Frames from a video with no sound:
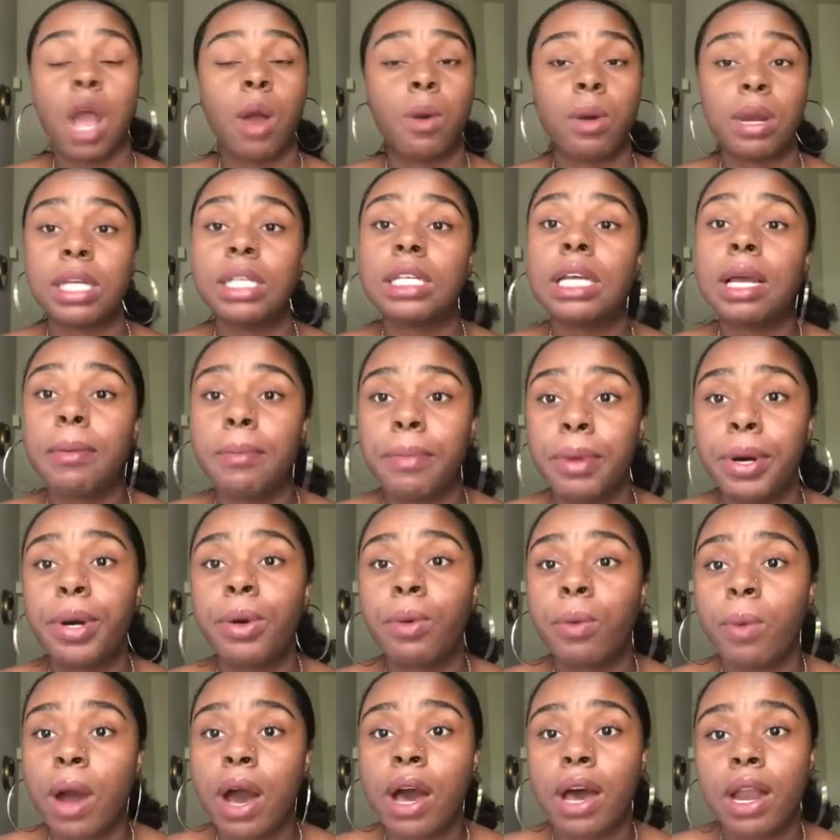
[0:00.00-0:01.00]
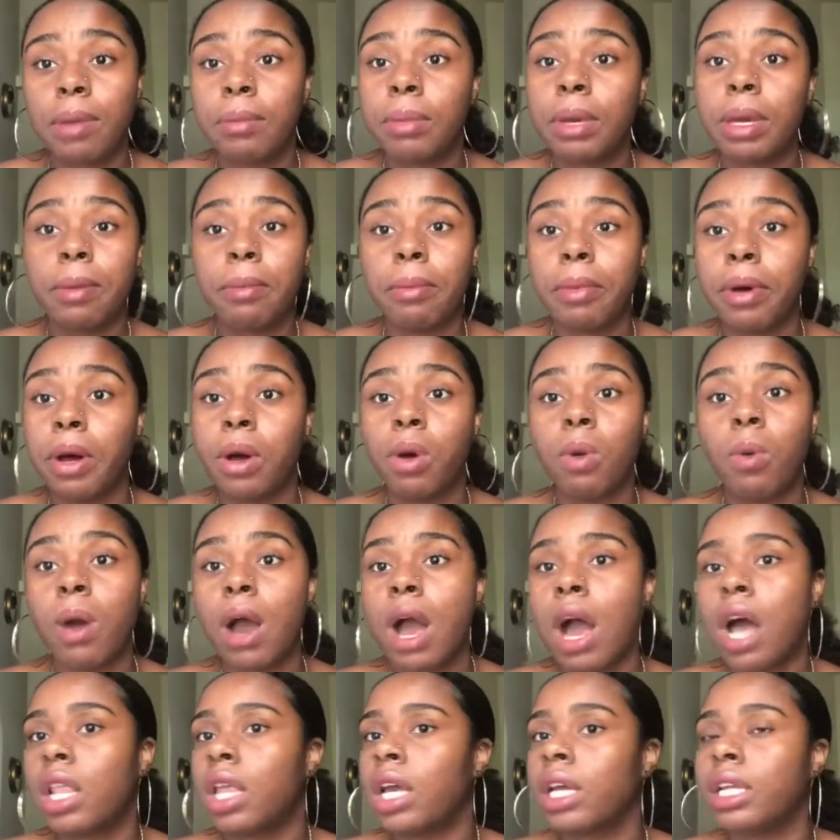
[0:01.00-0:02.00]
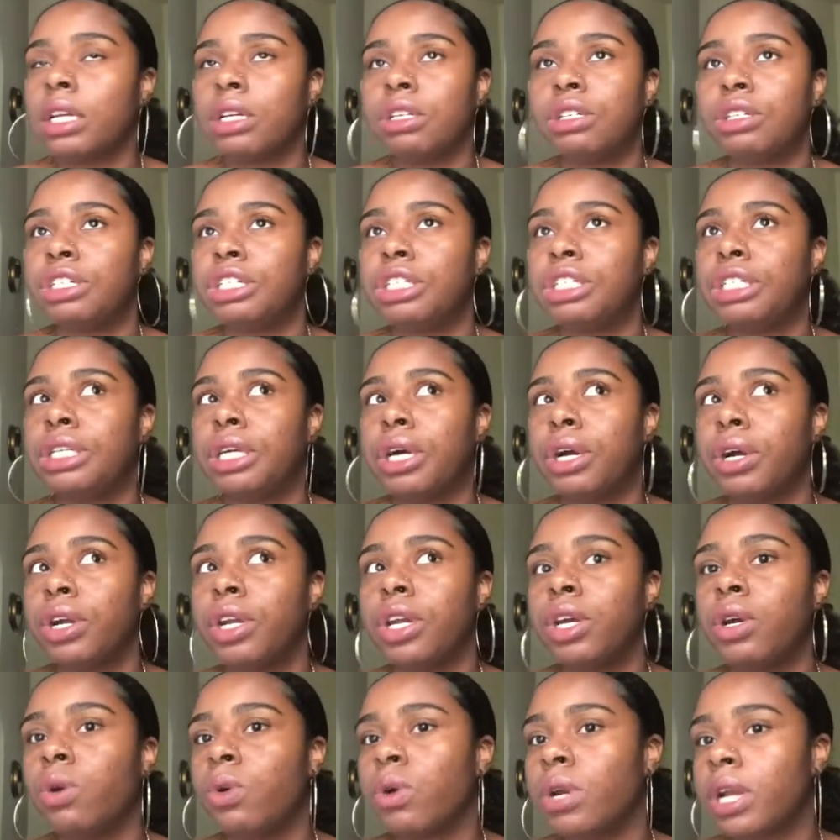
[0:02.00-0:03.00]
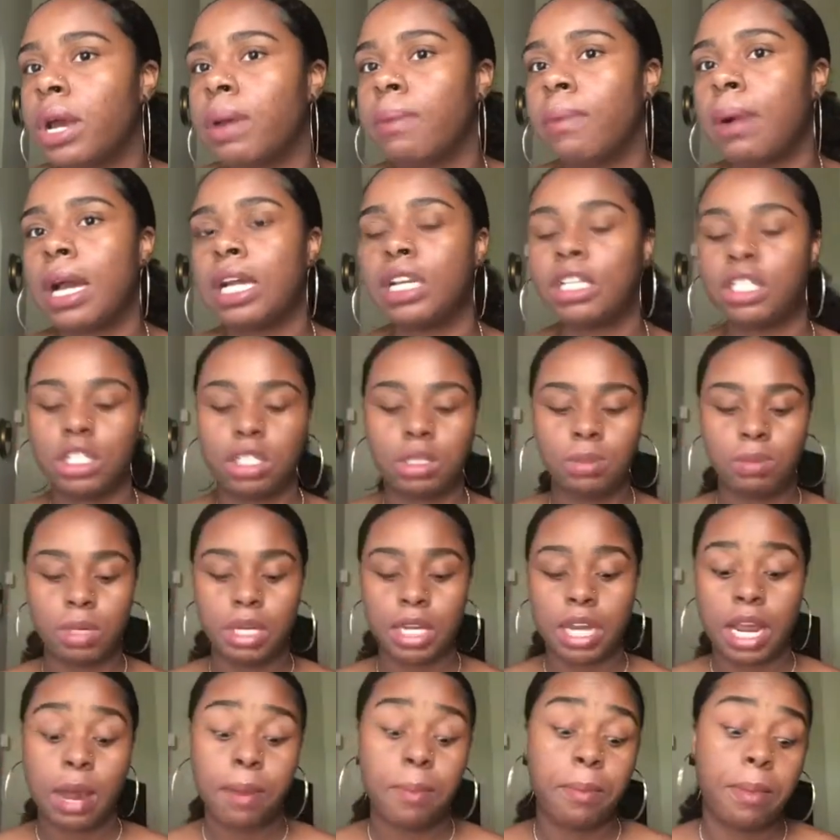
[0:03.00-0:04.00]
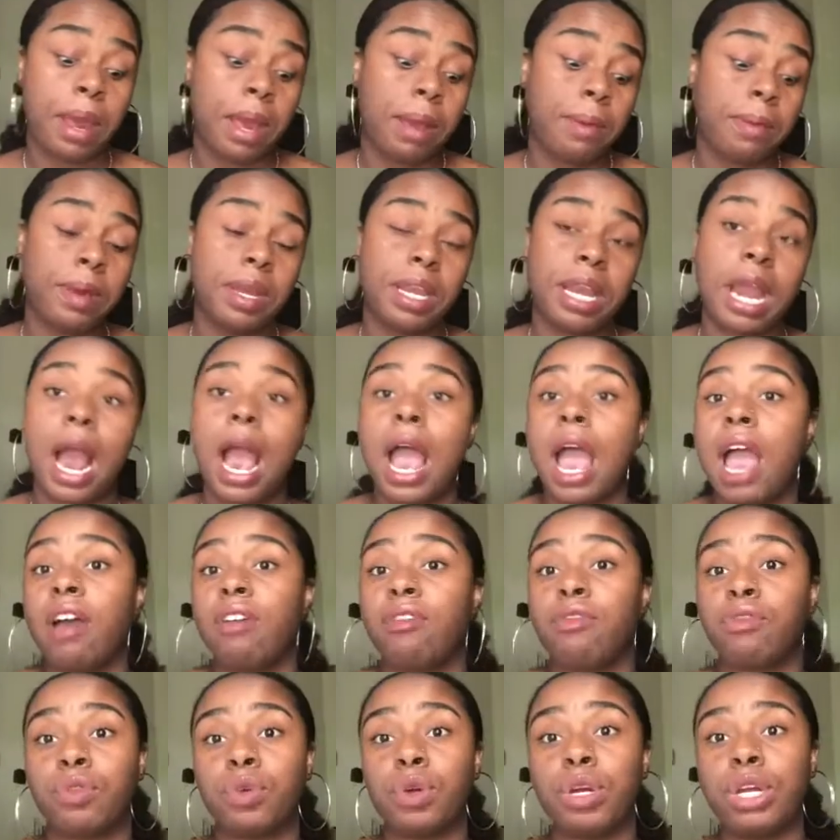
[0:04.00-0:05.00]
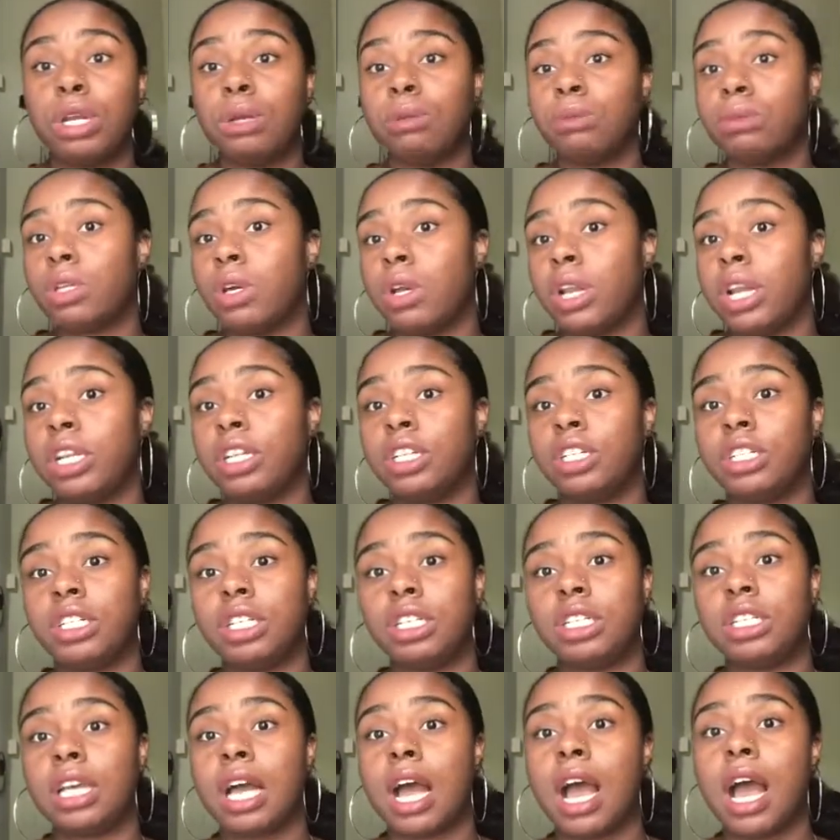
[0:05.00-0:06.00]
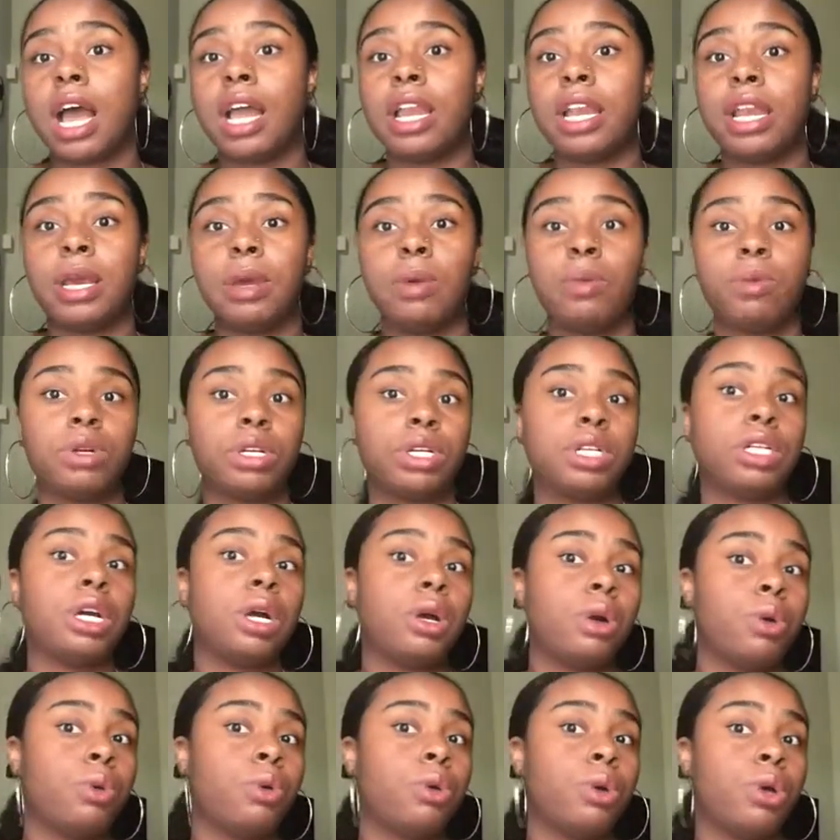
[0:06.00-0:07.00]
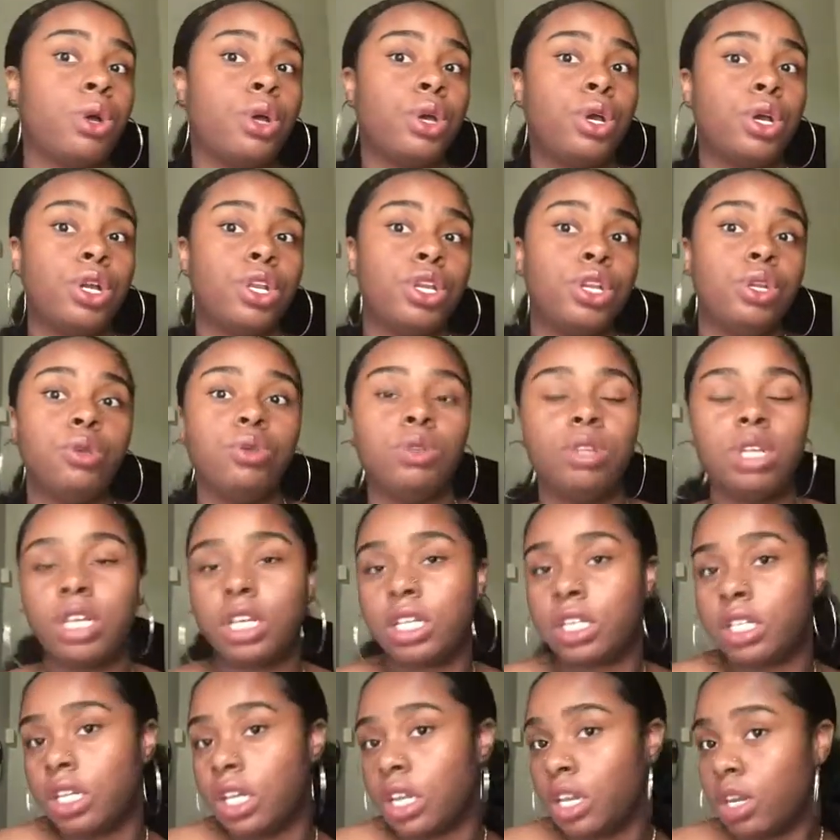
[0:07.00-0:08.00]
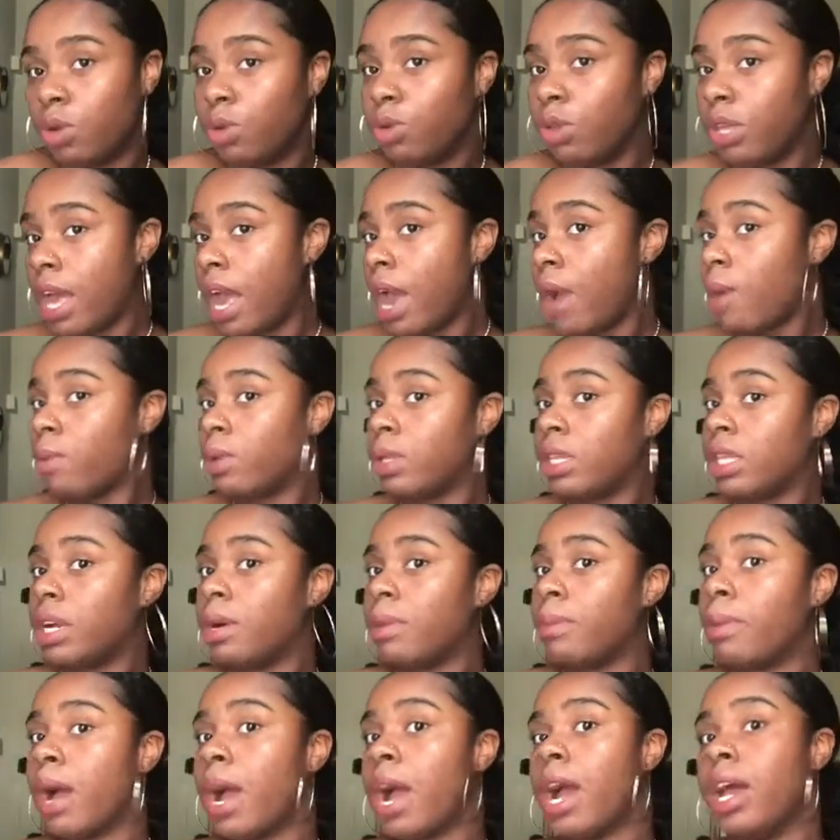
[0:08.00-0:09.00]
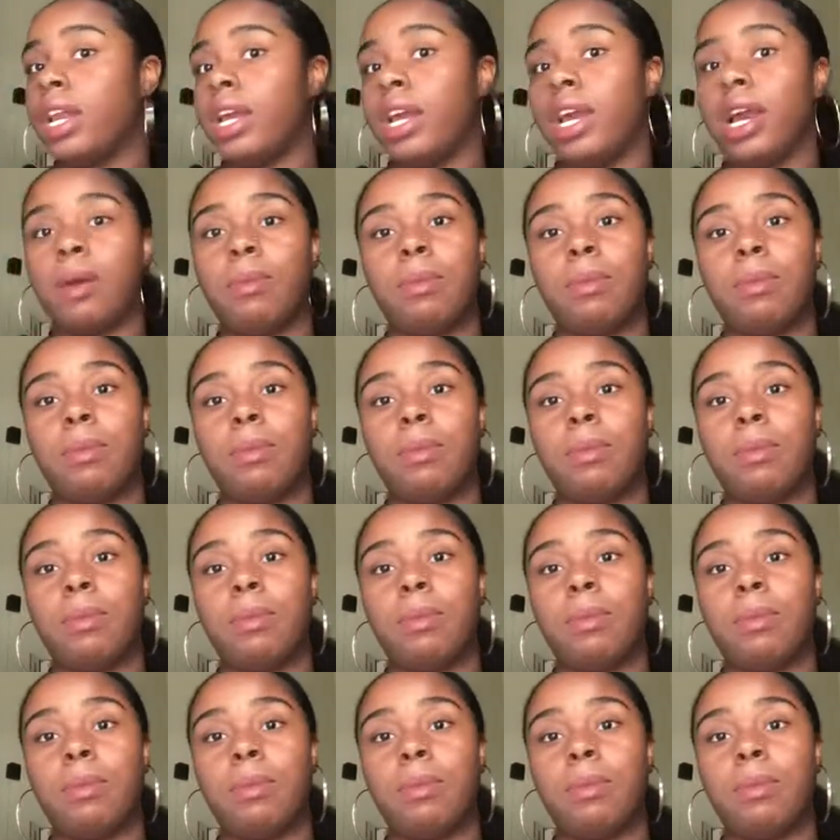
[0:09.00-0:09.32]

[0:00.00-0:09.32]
When I say buck wild, I mean buck wild, like they're just dirty, or they might just be, they maybe not have freedom, so they just decide they want to go do this and do that with their body.